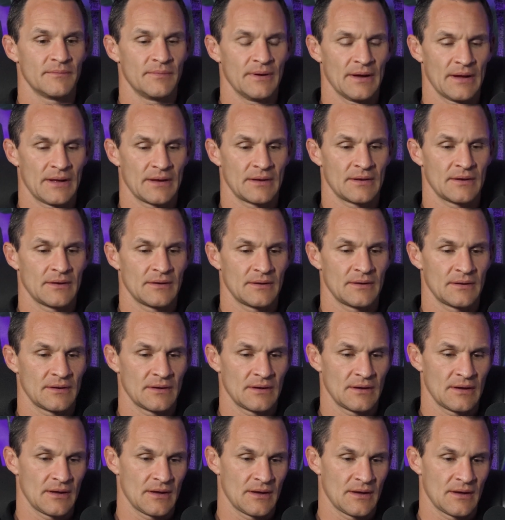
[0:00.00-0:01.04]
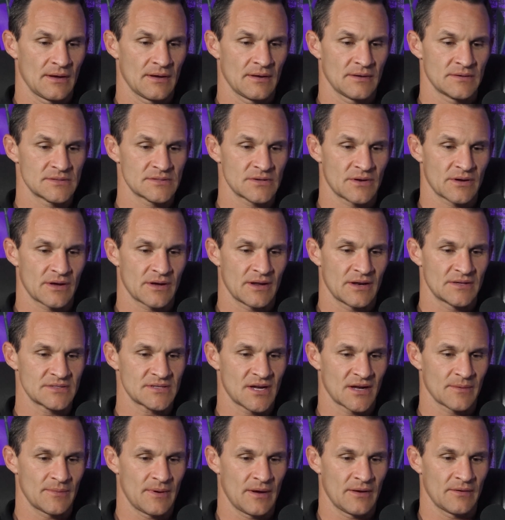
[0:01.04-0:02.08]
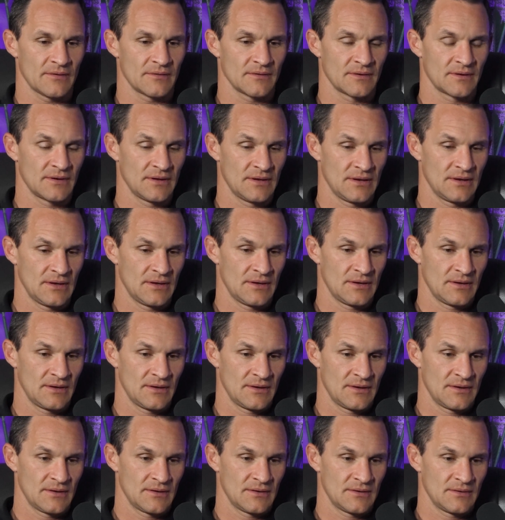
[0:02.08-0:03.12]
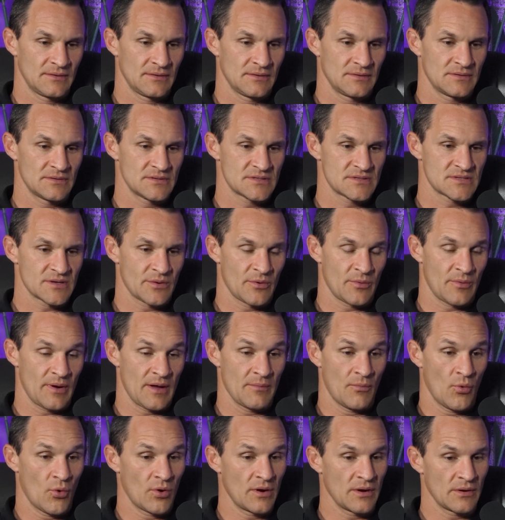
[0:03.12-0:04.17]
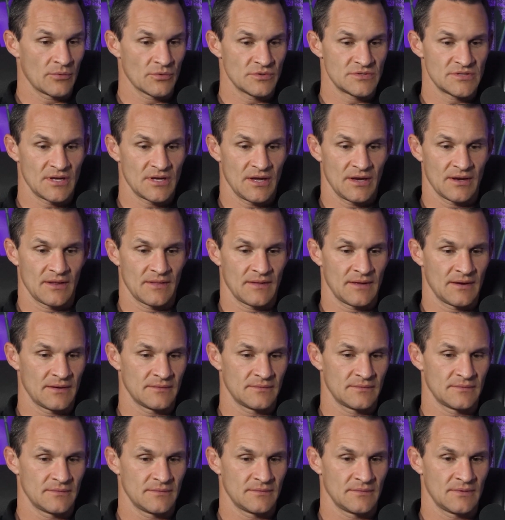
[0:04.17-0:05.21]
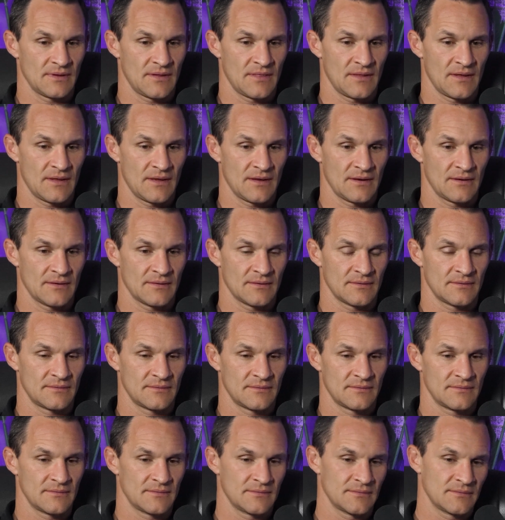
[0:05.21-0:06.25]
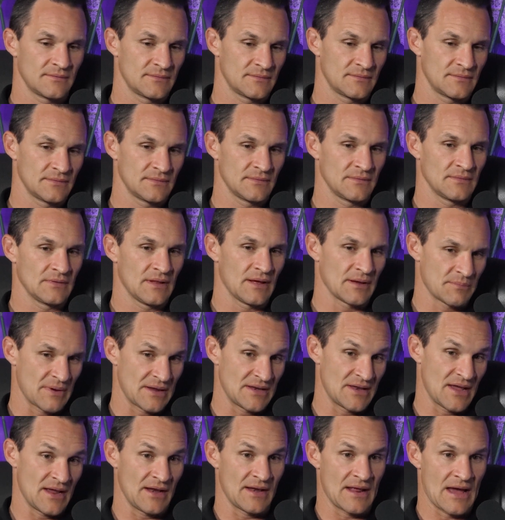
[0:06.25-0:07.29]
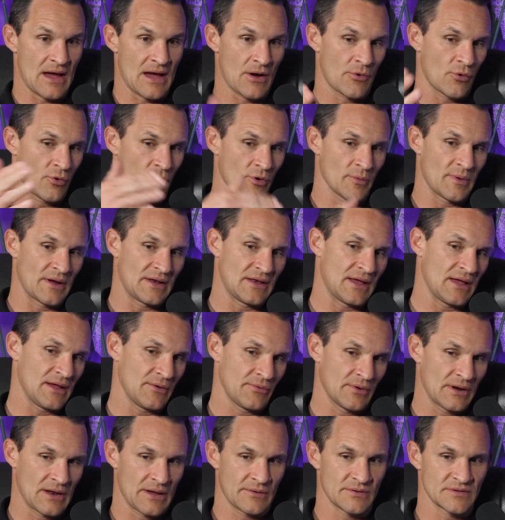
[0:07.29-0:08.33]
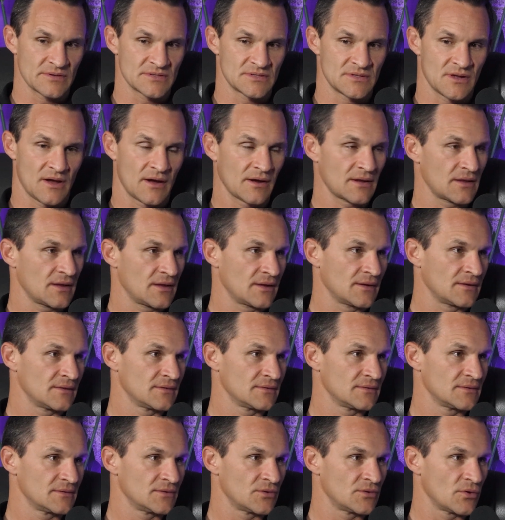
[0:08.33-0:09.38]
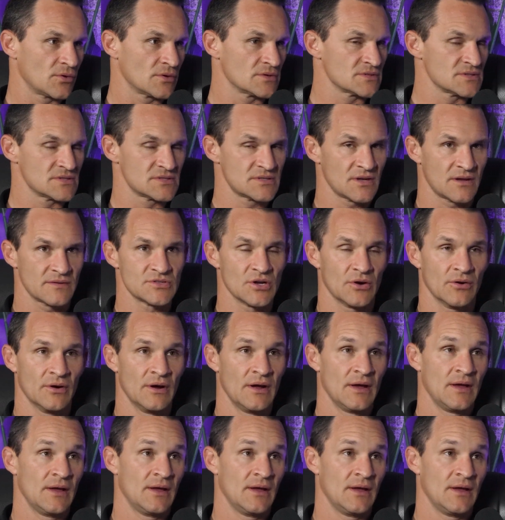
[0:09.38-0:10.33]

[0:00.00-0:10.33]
But so I'll kind of talk about some of my morning routine and then like my day now or my day when I was knocking doors and stuff. So